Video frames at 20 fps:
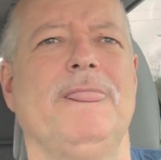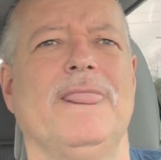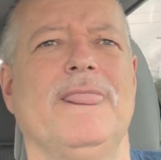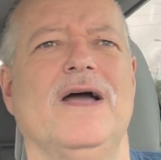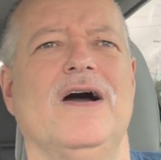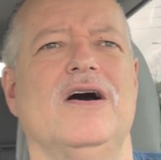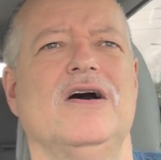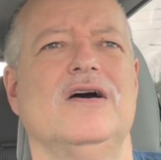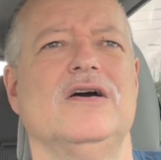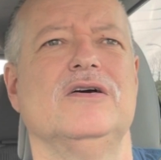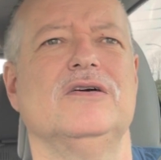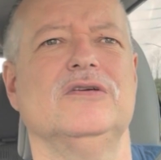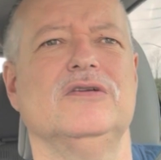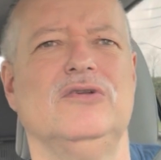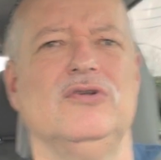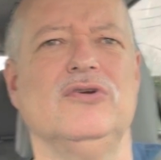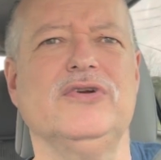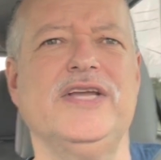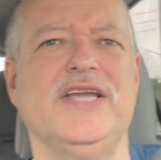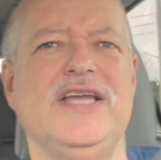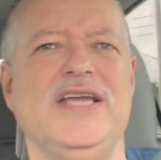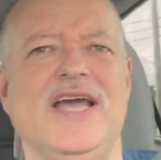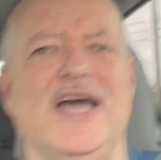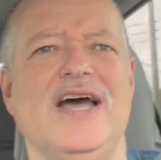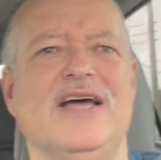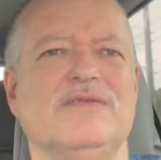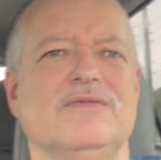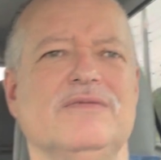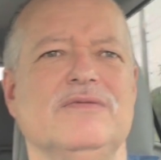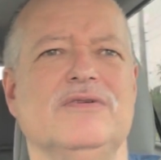are looking
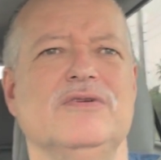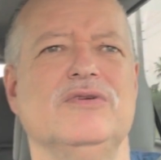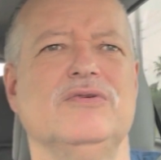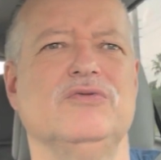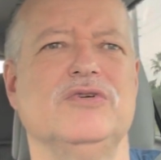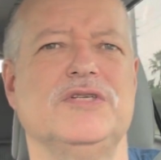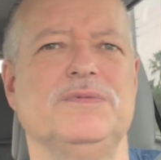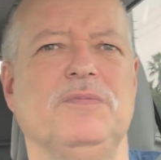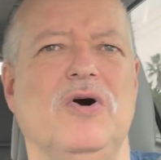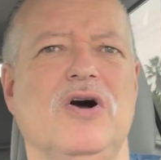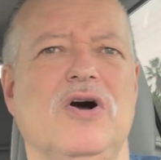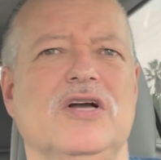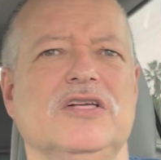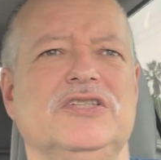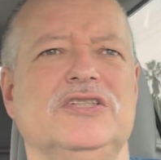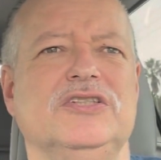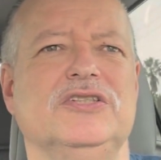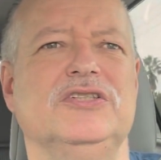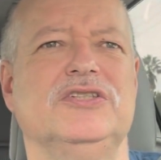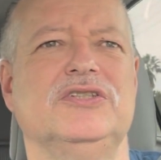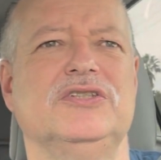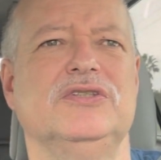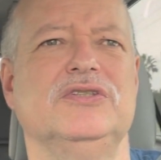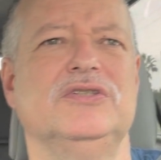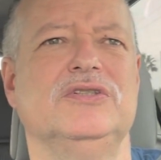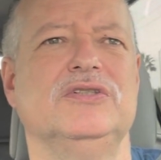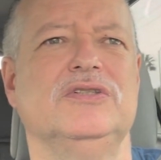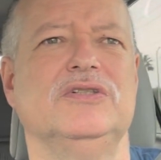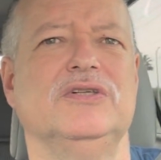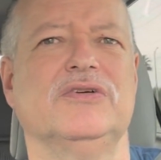at responses,
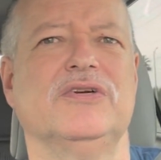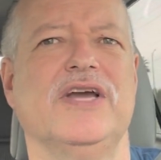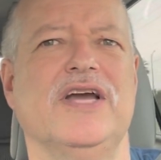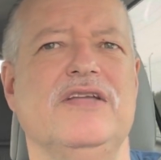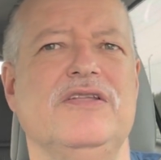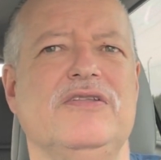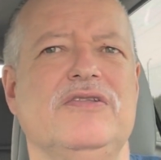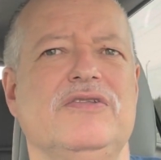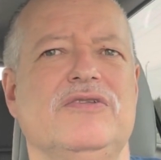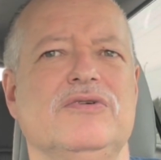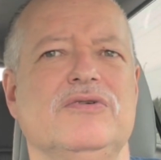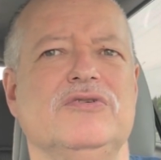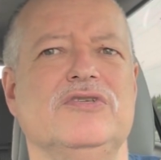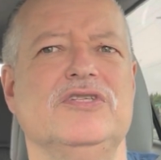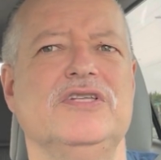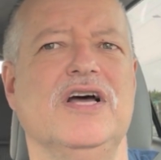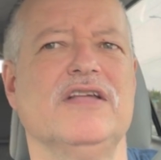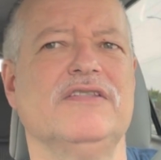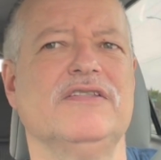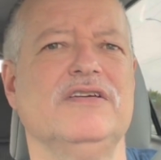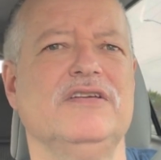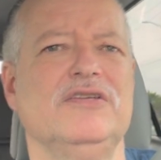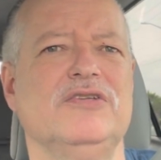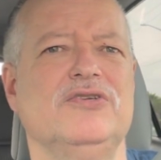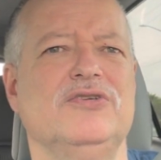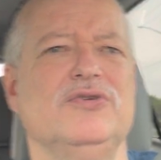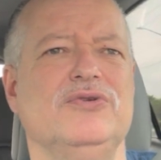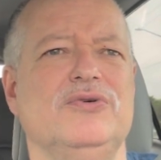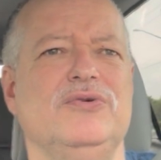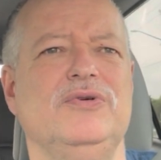okay, there's nothing
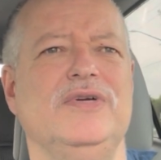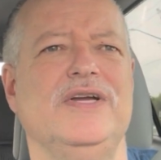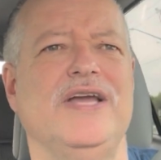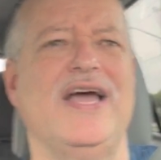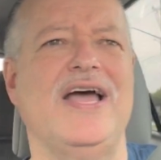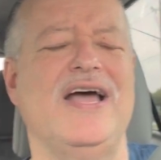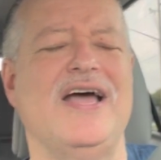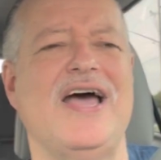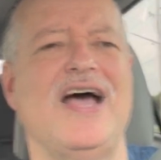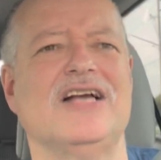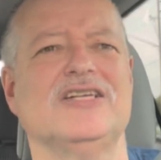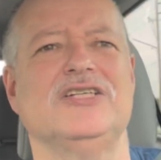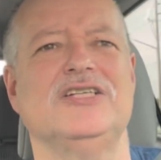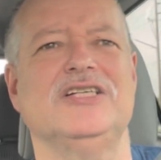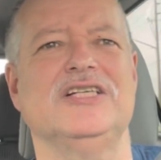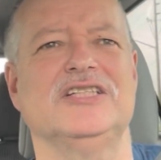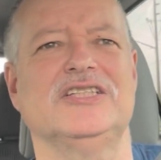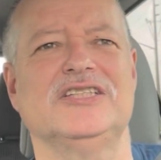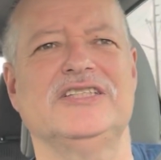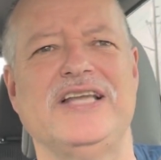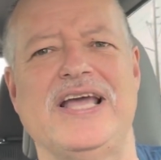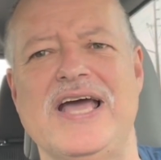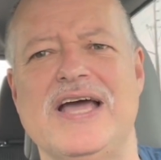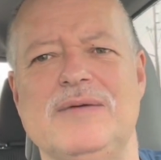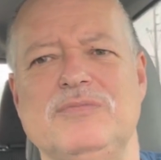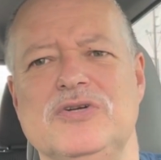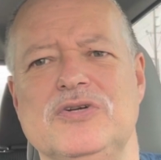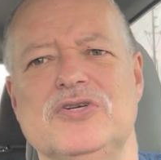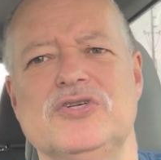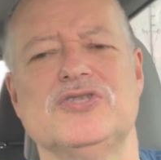to actually
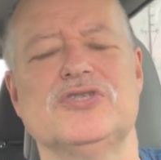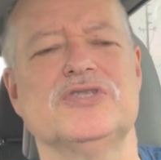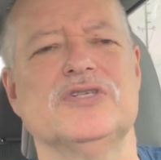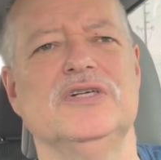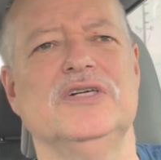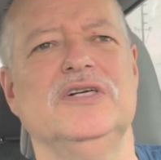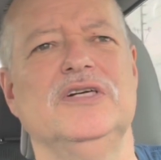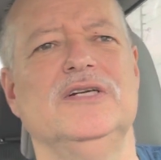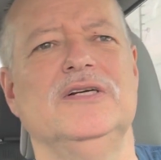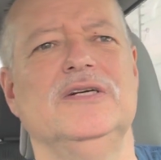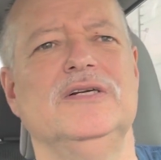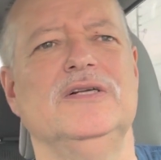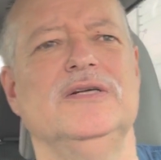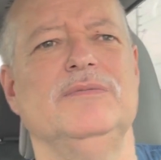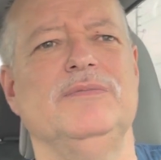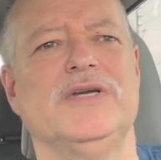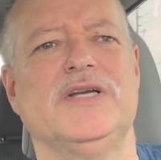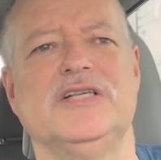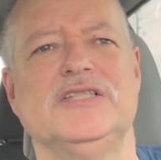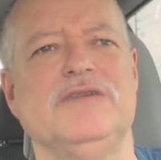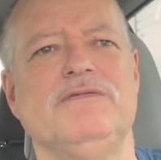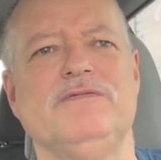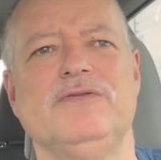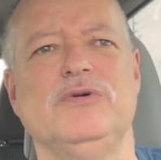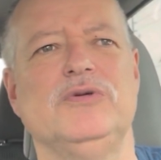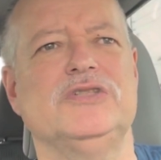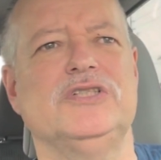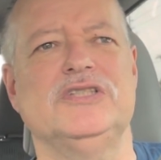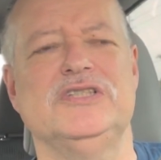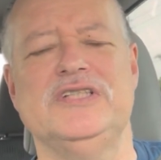establish, because
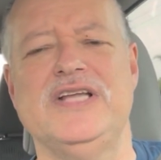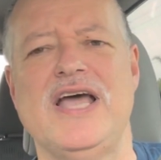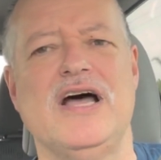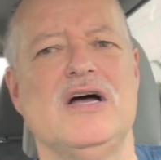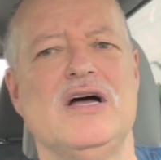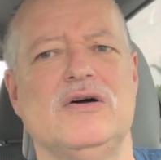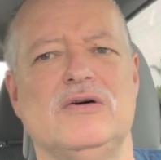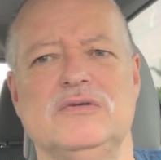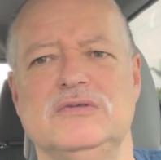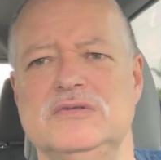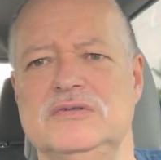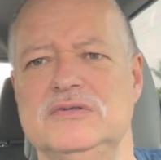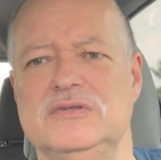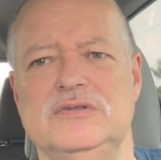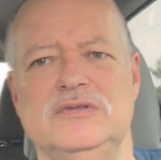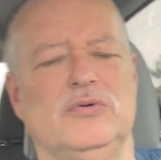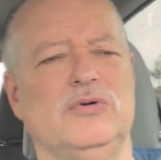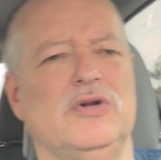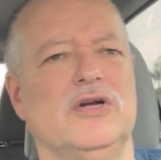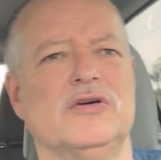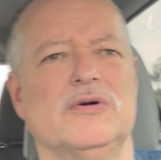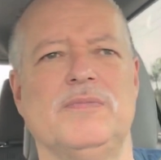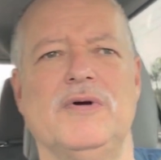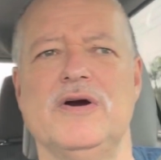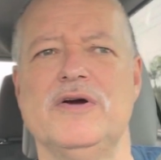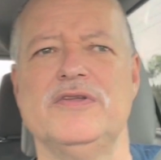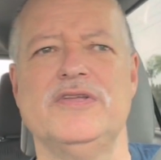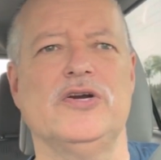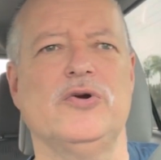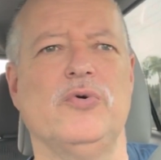influence is now no longer
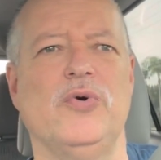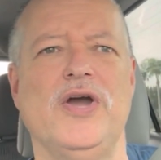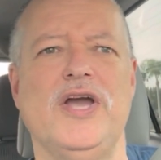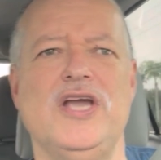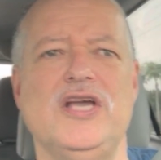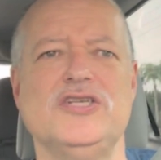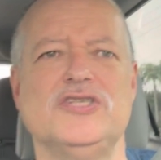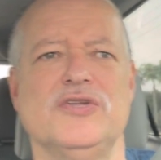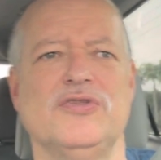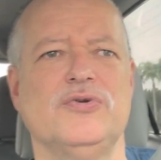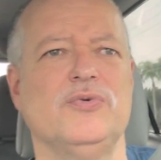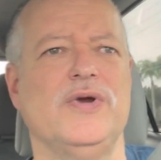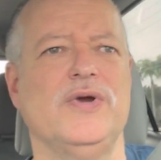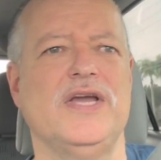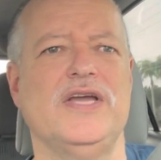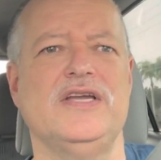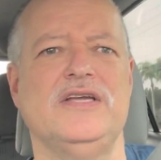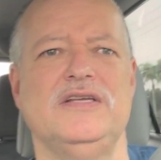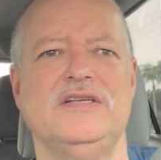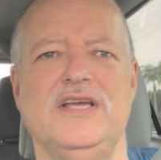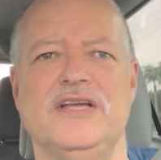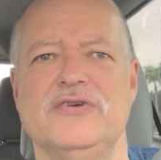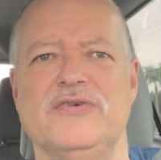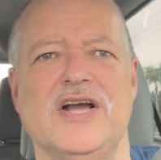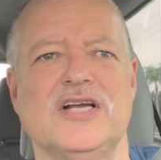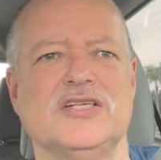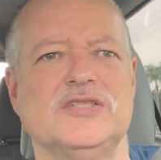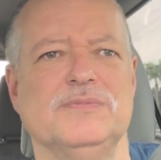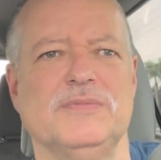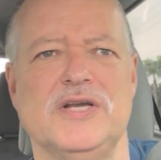part of the equation through a
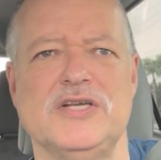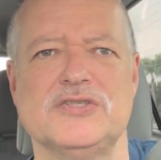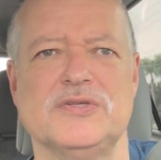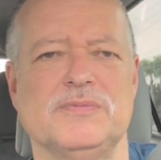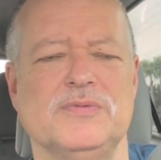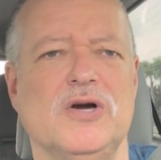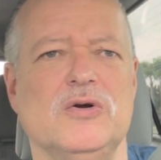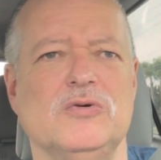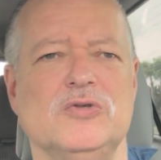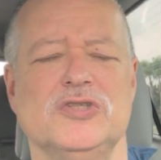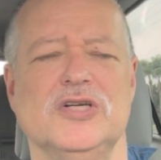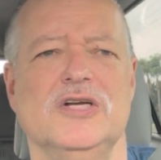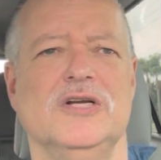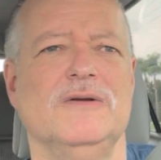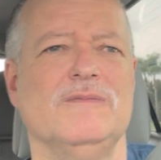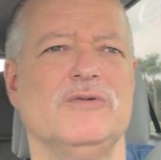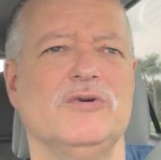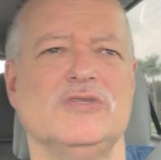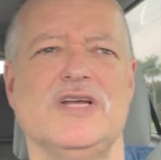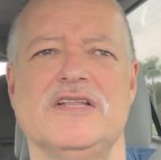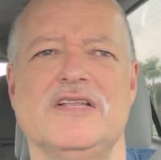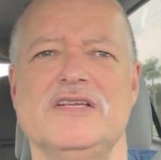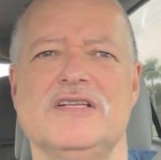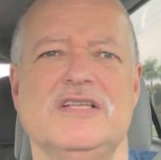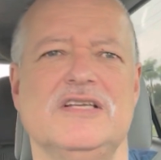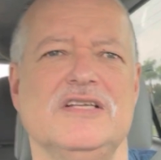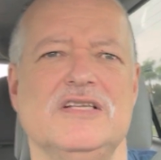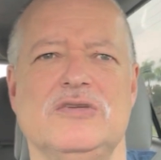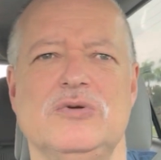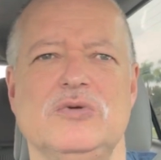interaction-based approach. There's nothing
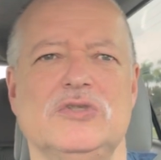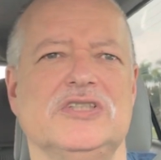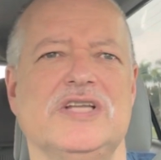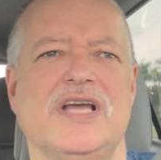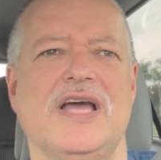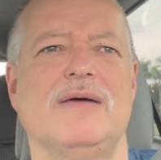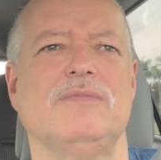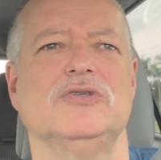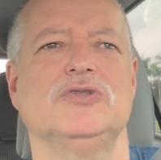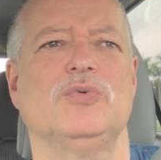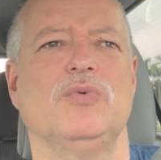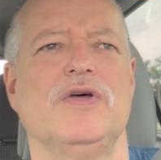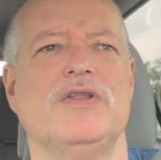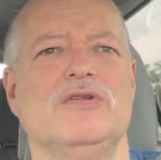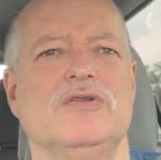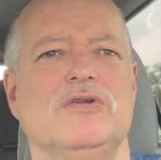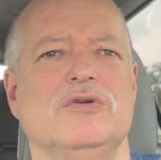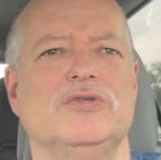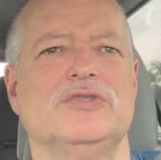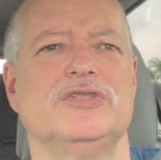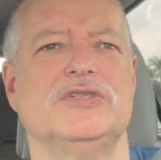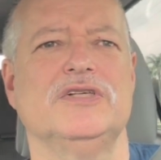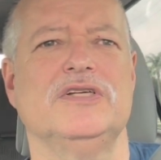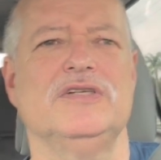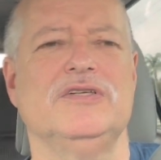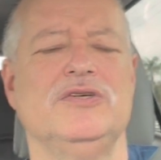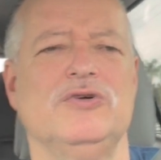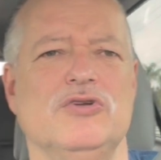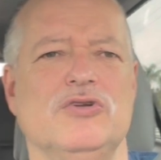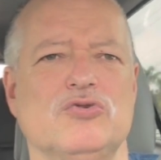to establish whether
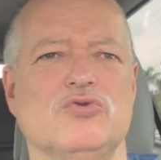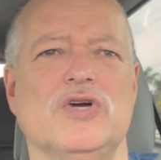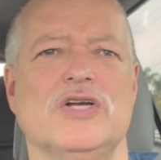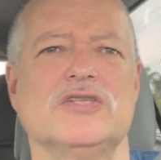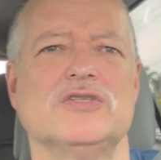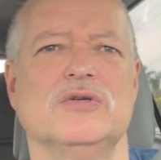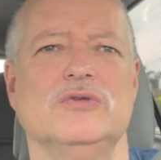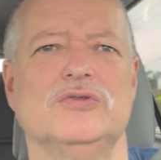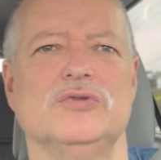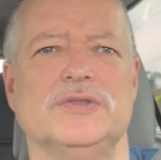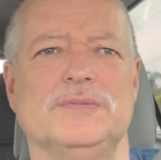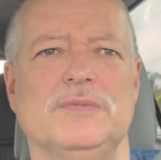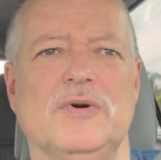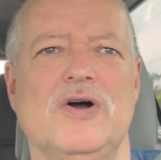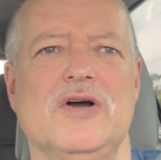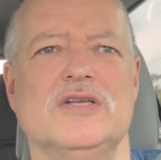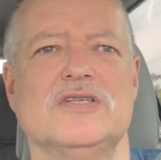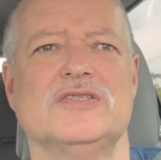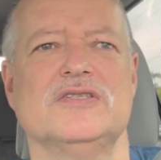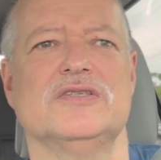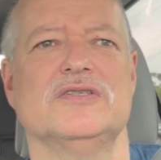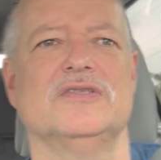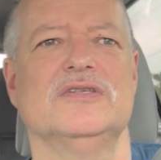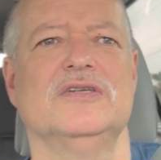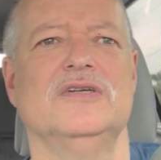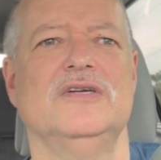you can trust those responses.